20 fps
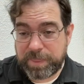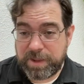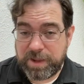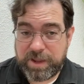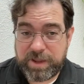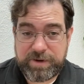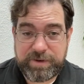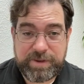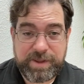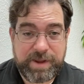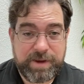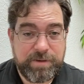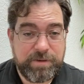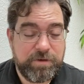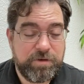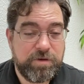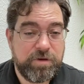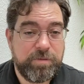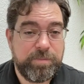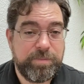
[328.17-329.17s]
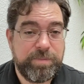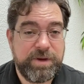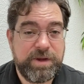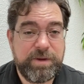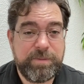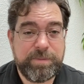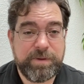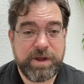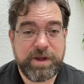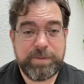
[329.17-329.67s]
And that could be
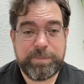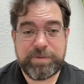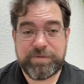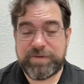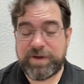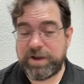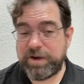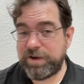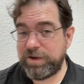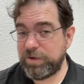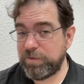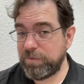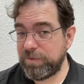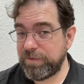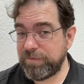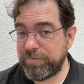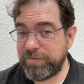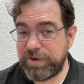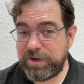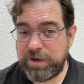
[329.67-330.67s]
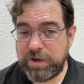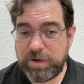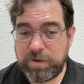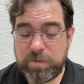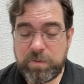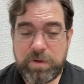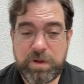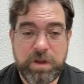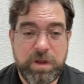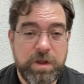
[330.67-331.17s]
by providing you with a
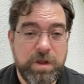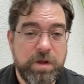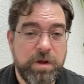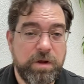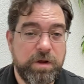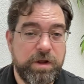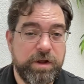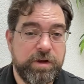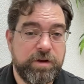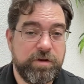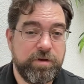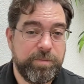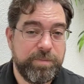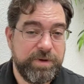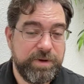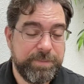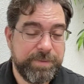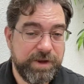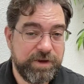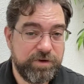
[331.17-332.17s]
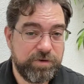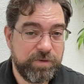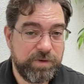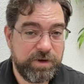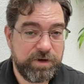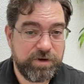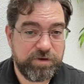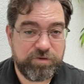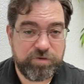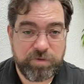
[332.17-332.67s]
video. It could be by
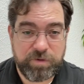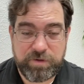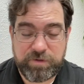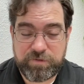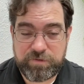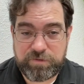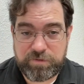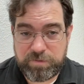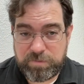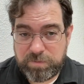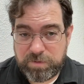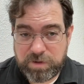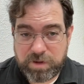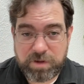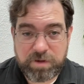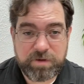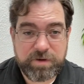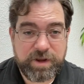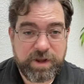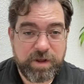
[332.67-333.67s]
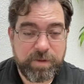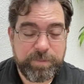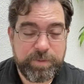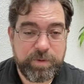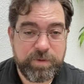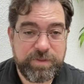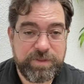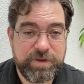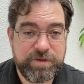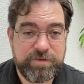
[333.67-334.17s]
doing a short Zoom call to help you
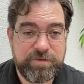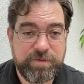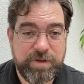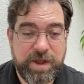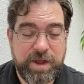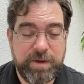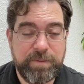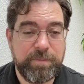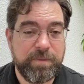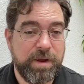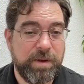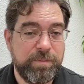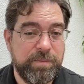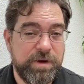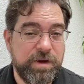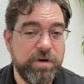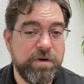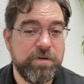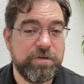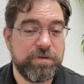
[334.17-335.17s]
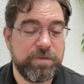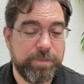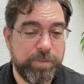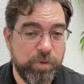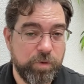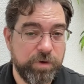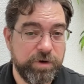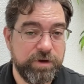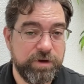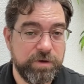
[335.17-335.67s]
with this. I'm here to
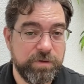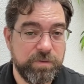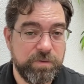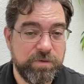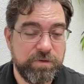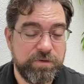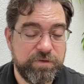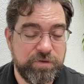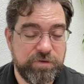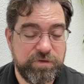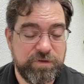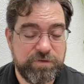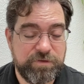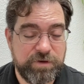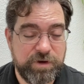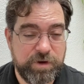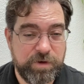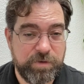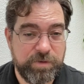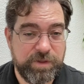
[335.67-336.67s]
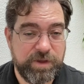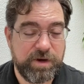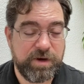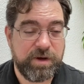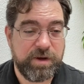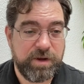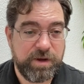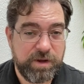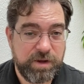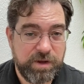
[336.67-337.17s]
support you. So just know that,
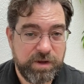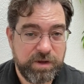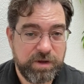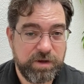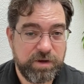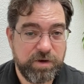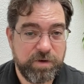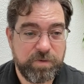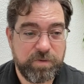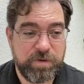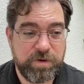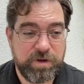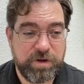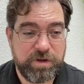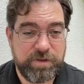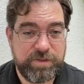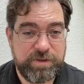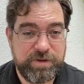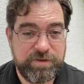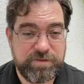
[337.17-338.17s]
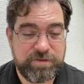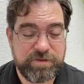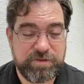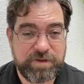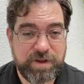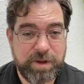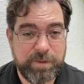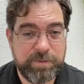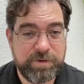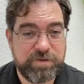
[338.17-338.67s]
these
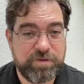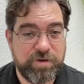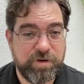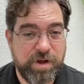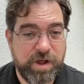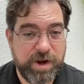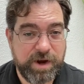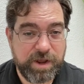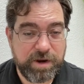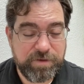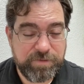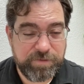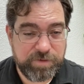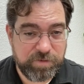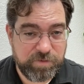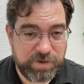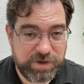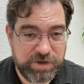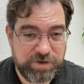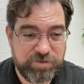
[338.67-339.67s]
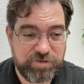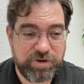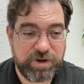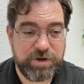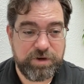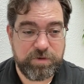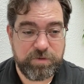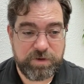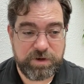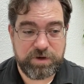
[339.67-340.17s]
assignments are not out of your reach
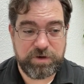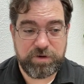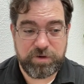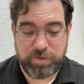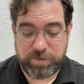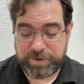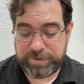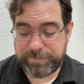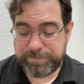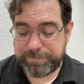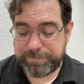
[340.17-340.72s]
and you can do it.